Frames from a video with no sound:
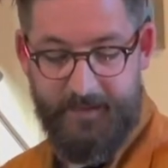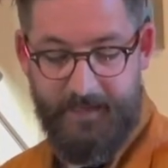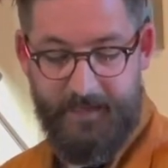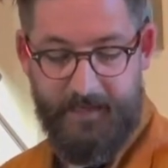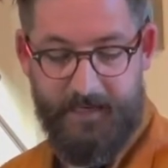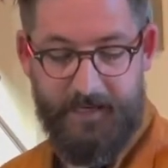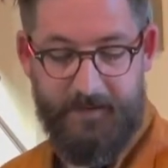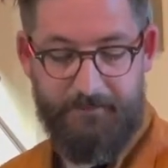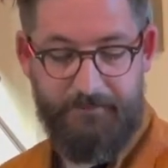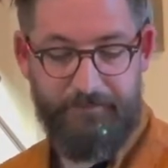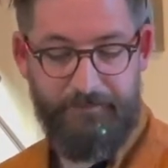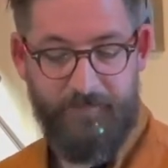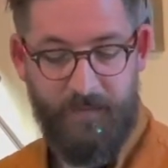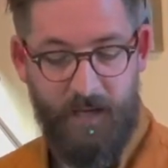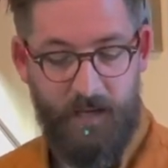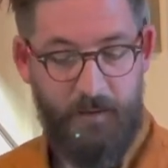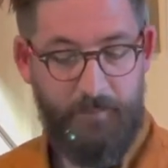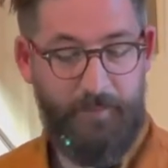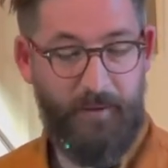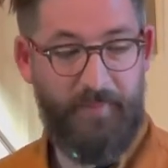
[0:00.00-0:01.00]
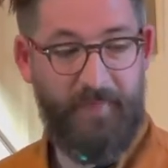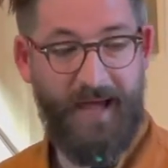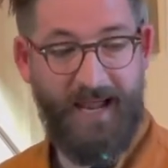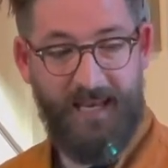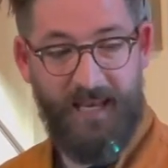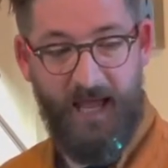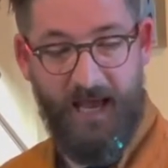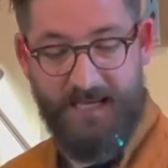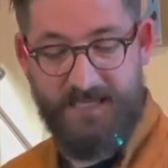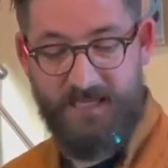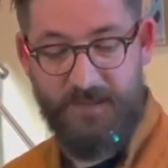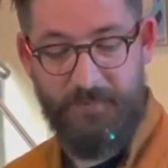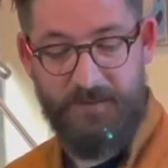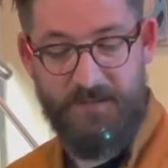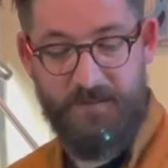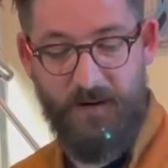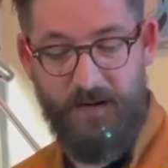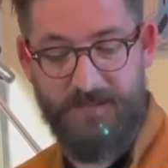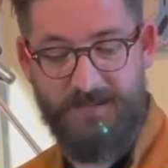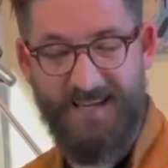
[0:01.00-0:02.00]
But that lights up
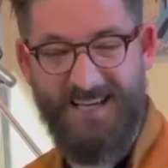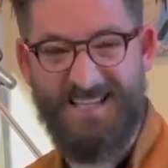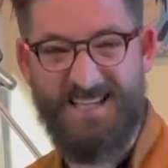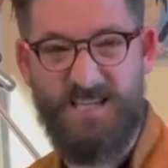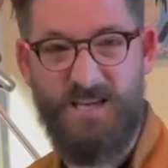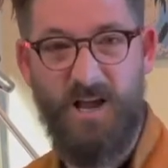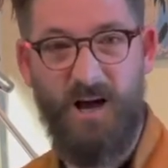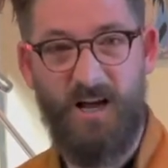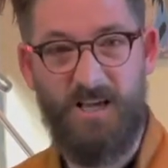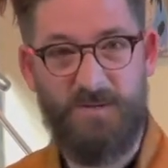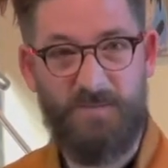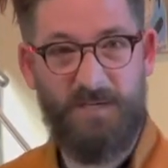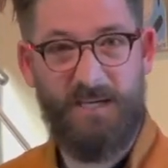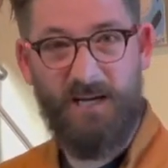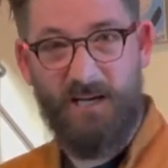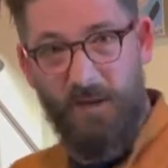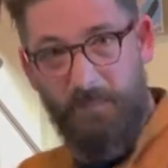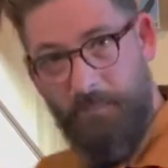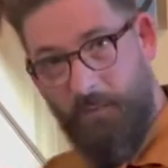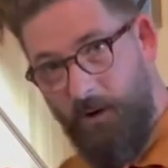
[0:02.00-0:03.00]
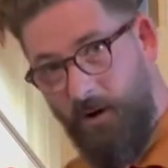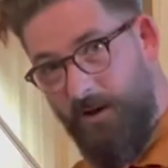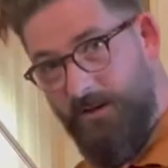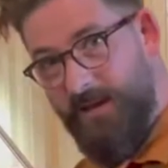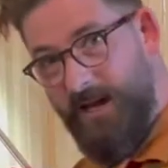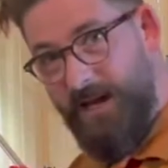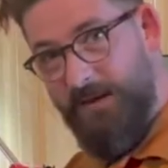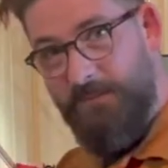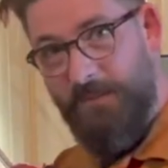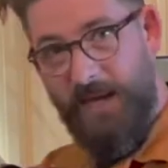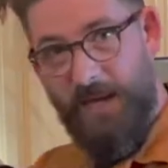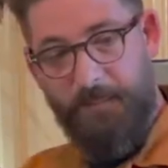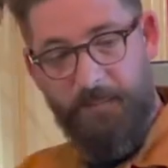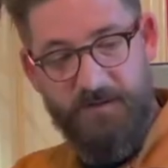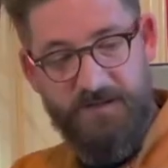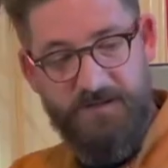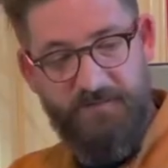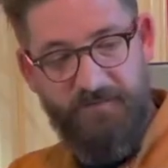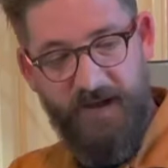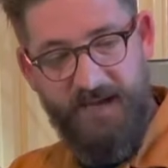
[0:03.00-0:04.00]
as well, so that's nice when you kind of point that in
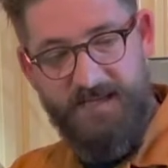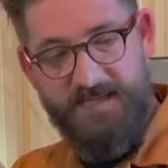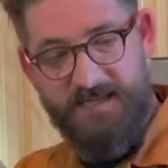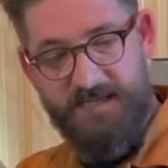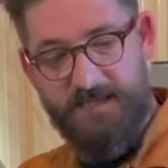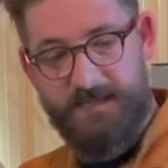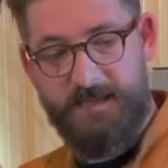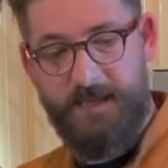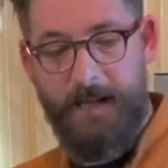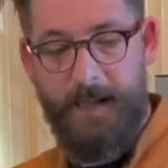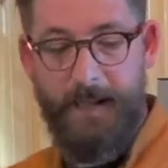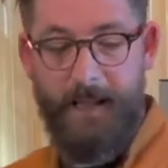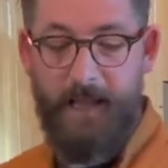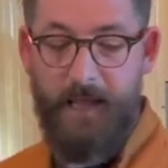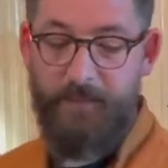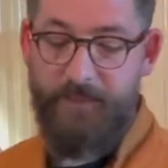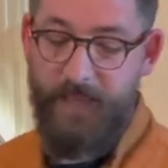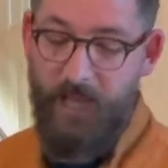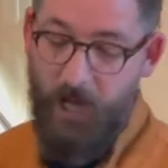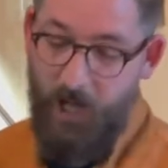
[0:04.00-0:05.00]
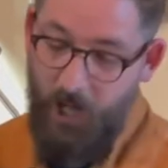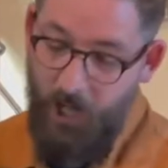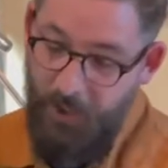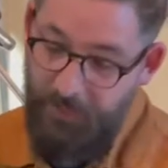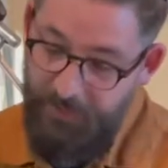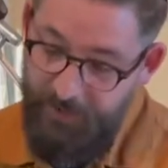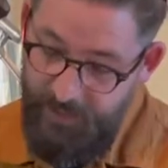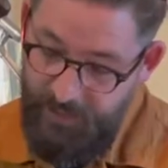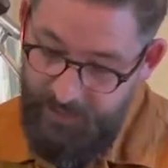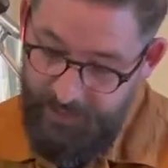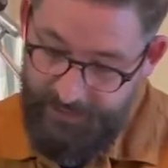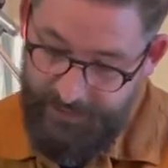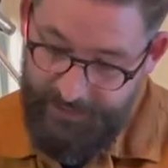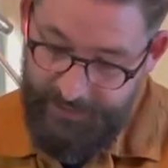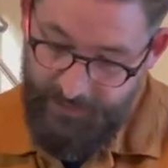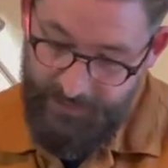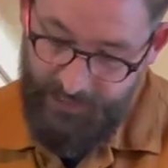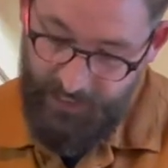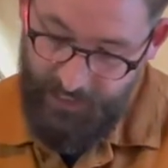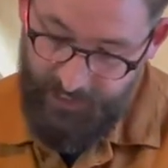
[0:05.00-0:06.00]
people's faces. The other
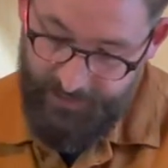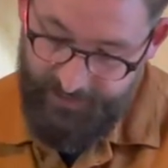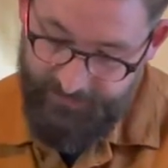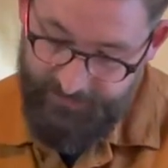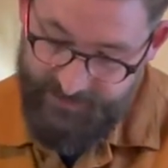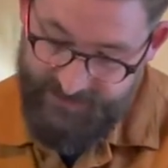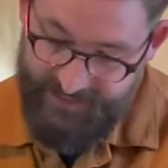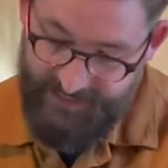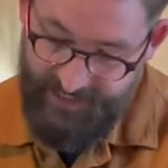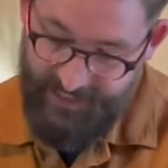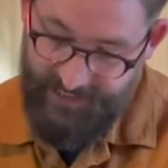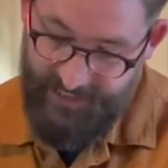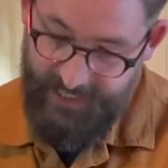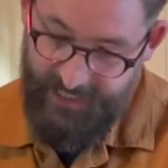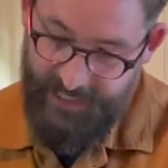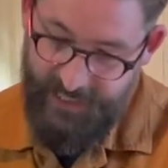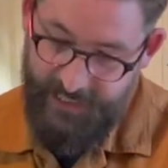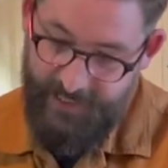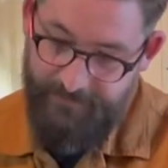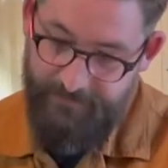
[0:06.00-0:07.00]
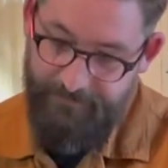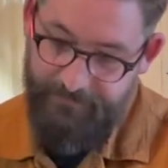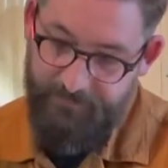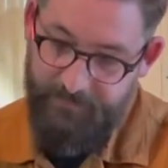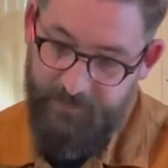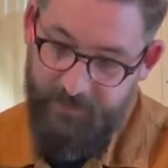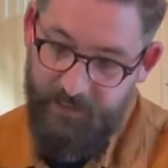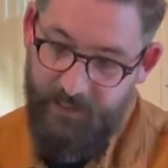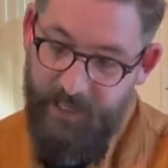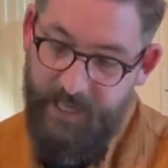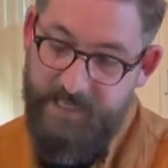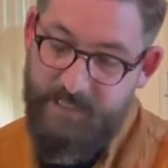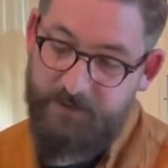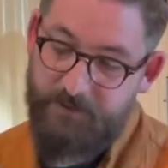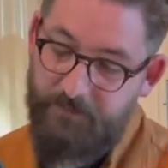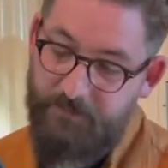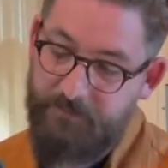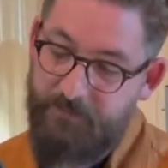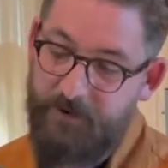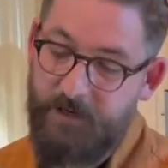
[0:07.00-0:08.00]
little light that's in here is on
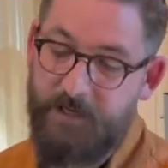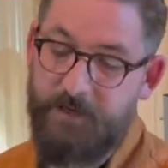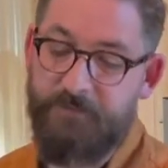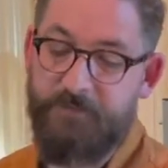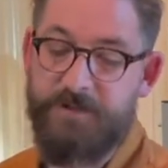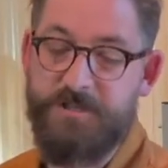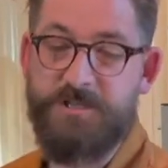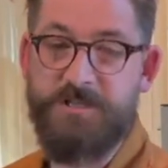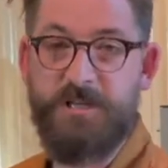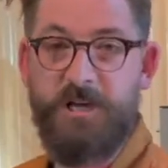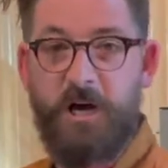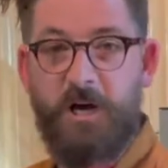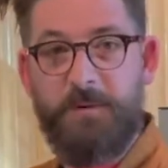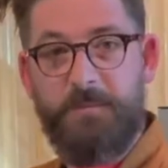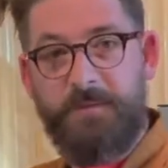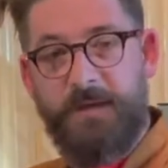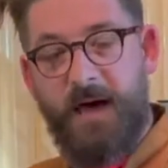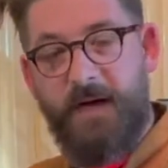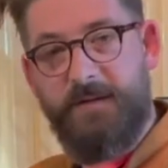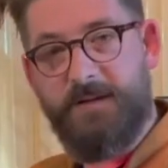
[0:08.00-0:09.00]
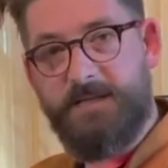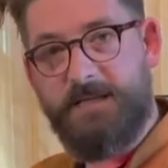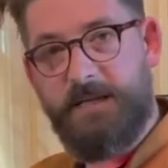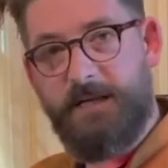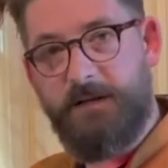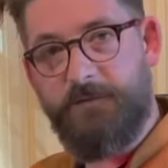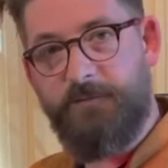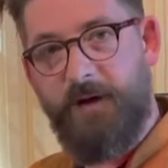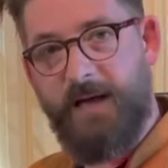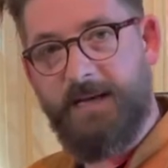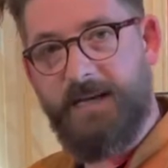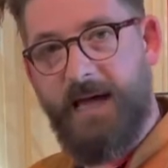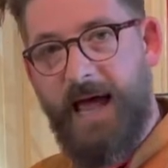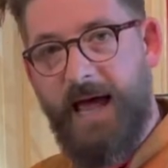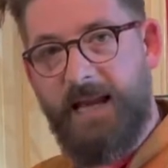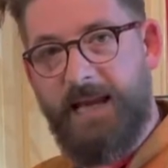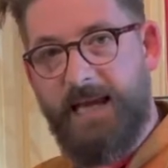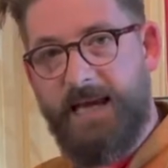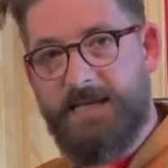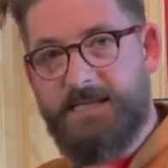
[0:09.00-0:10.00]
the front of the scope there, this little red
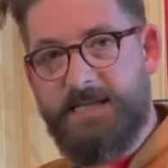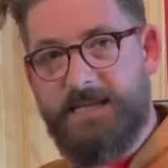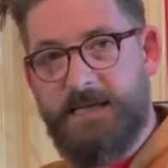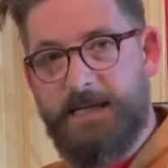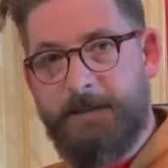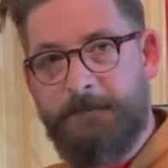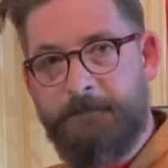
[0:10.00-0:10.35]
LED.